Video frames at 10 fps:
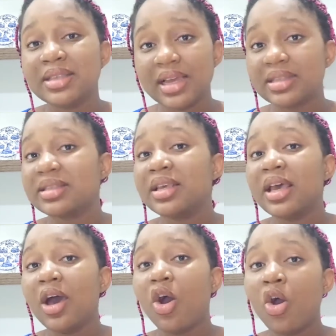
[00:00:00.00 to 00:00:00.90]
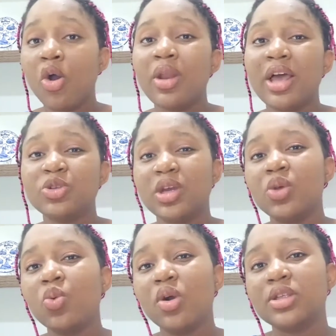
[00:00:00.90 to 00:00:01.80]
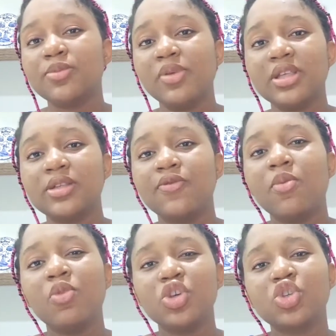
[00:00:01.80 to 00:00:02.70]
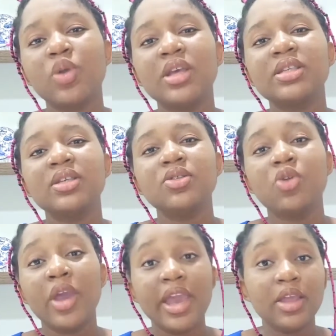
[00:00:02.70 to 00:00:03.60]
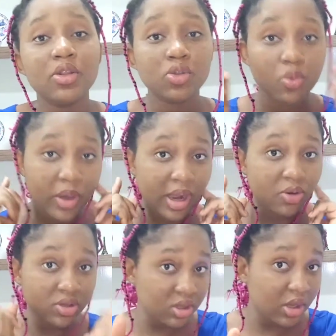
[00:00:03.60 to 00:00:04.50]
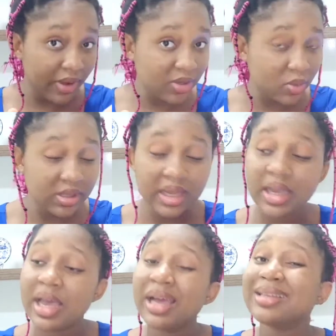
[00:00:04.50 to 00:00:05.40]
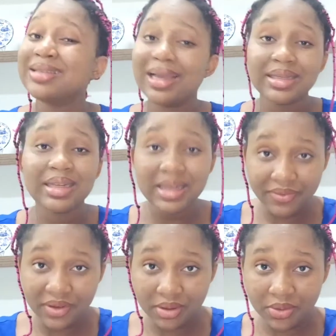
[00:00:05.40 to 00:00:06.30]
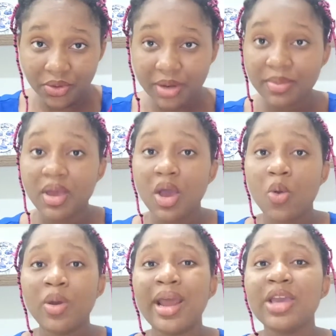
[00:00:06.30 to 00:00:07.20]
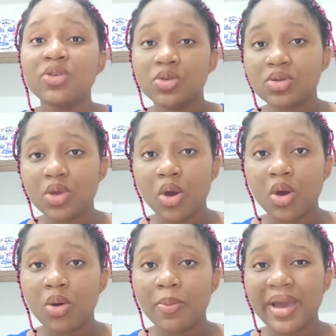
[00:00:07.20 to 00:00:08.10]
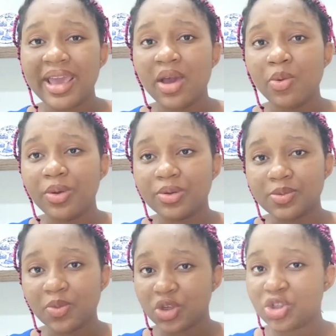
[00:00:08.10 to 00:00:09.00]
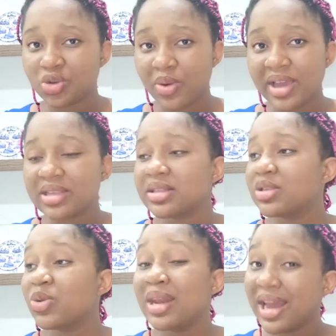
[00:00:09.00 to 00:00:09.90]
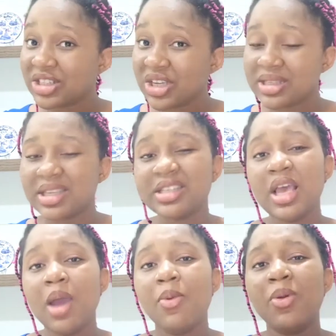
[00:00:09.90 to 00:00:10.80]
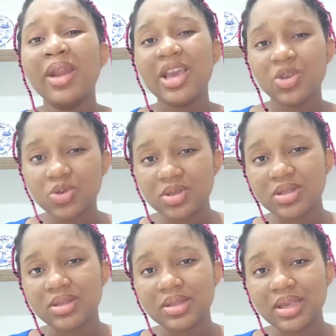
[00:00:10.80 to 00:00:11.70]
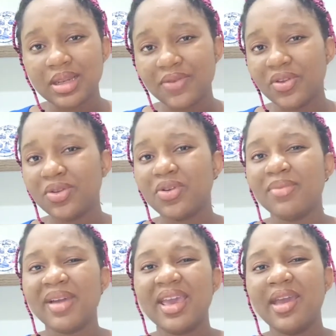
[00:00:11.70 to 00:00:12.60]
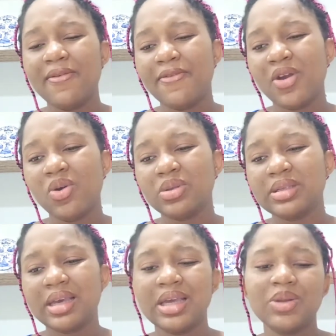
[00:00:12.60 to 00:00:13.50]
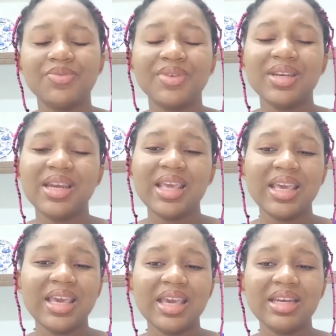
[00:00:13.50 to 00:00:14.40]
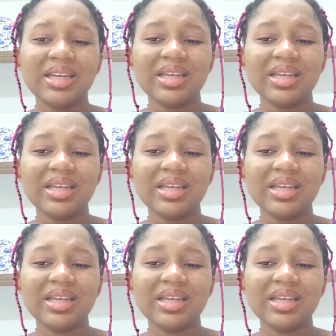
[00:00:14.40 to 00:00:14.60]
that oil actually works best for moisturizing your hair while using the rice water than the leave-in cream. when I use oil, my hair was moisturized to a large extent, but when I used the leave-in cream, my hair felt kind of naked,